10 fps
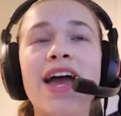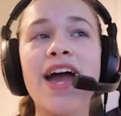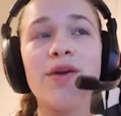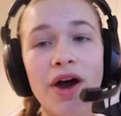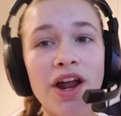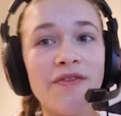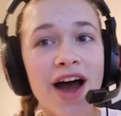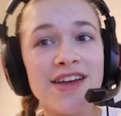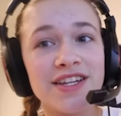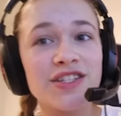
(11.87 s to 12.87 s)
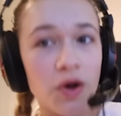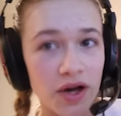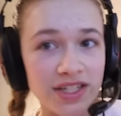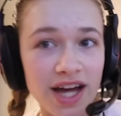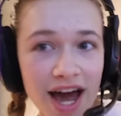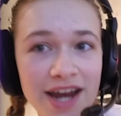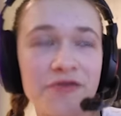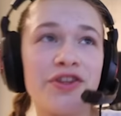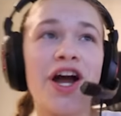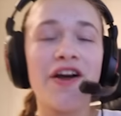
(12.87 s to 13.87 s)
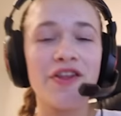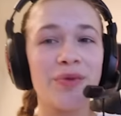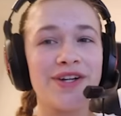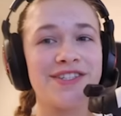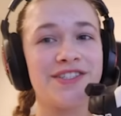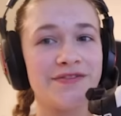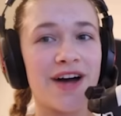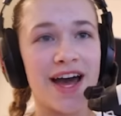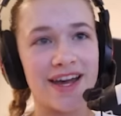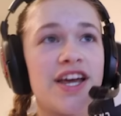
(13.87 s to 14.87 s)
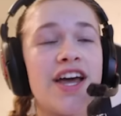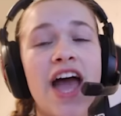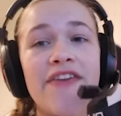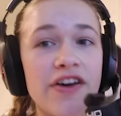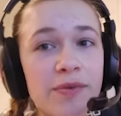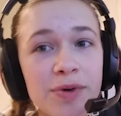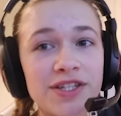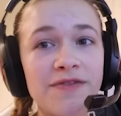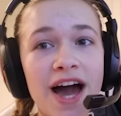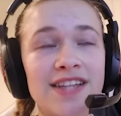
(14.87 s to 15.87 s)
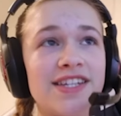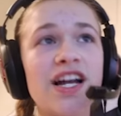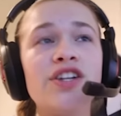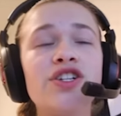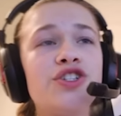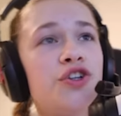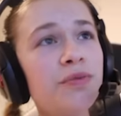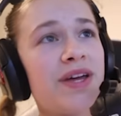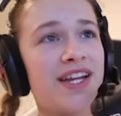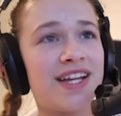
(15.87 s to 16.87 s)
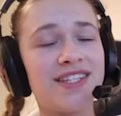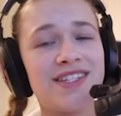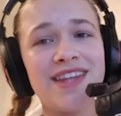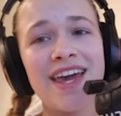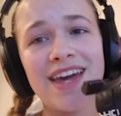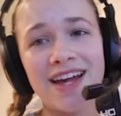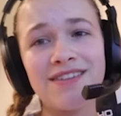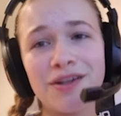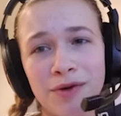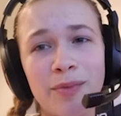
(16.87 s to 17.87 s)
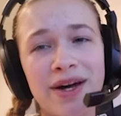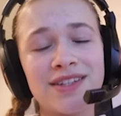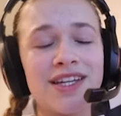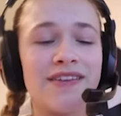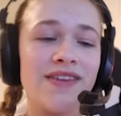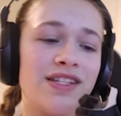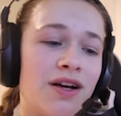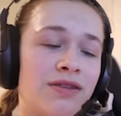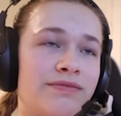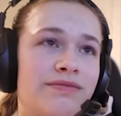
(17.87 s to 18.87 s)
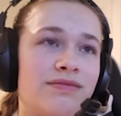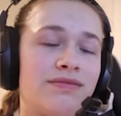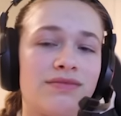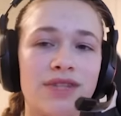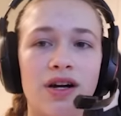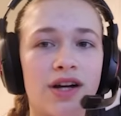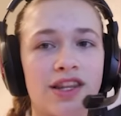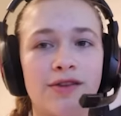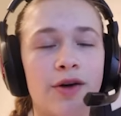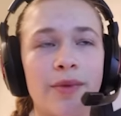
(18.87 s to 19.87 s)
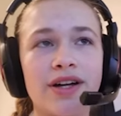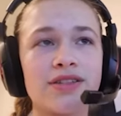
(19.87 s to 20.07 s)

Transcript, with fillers: And one of us is going to hide it for the other person to find. If the other person finds it in under two minutes, they get the Robux. If they don't, they don't get the Robux.